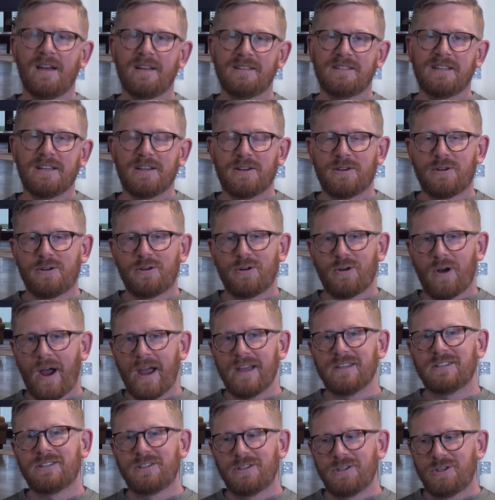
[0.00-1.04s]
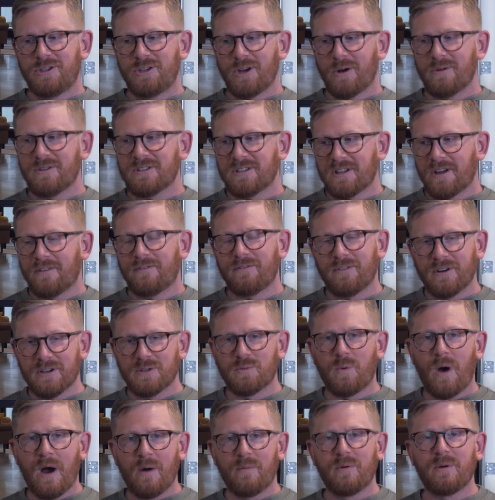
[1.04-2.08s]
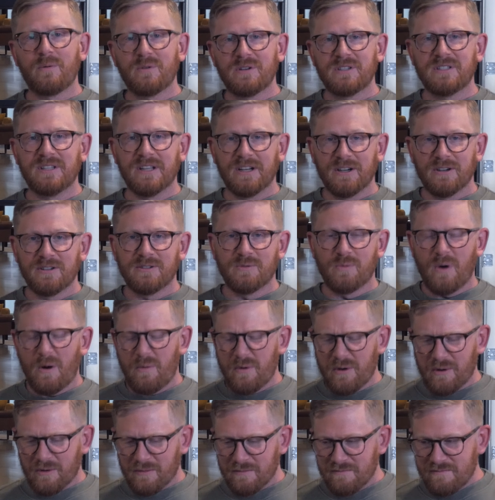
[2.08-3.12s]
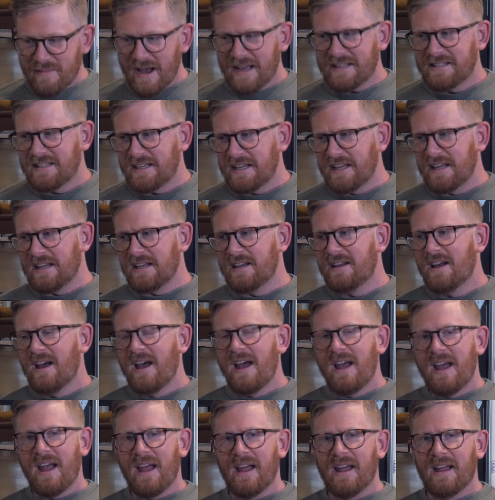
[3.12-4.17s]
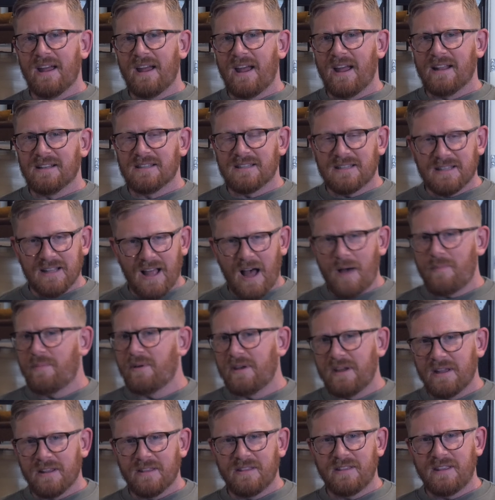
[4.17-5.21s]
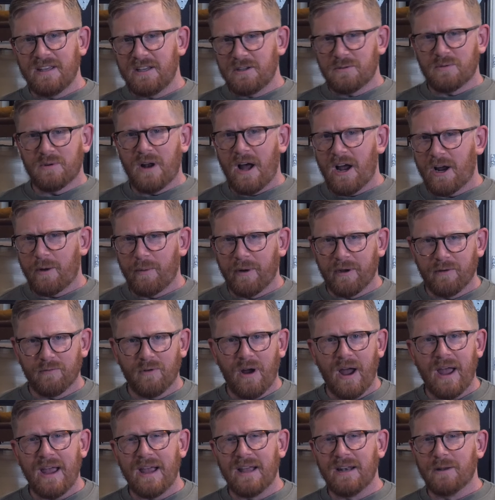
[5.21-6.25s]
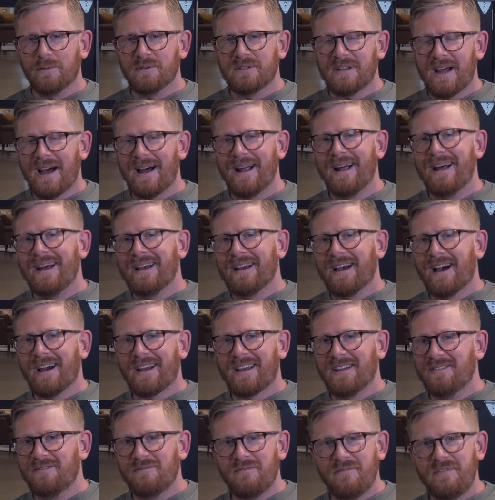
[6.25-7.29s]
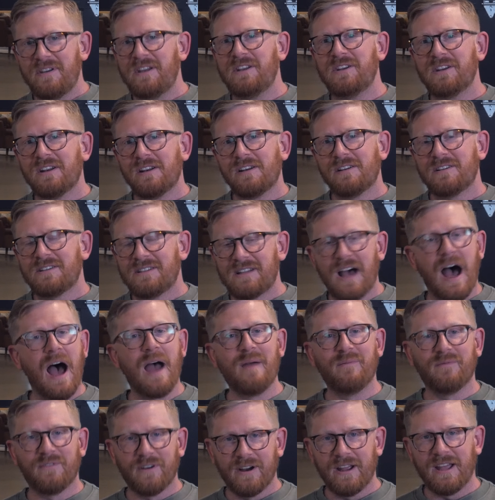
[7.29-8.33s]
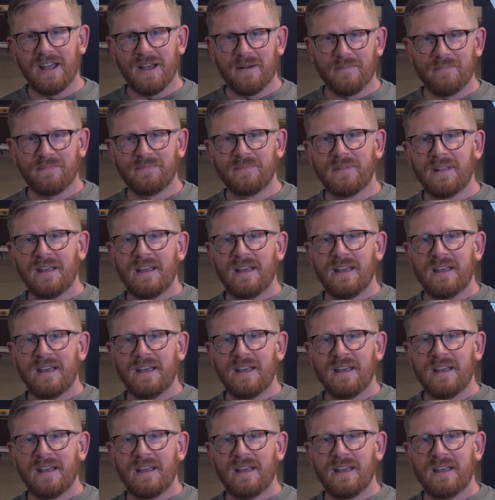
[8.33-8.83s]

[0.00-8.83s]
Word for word: See, Christ showed his love for us while we were sinners and while we were messy and, and sloppy and things were not going right. And it was not a convenient time for him.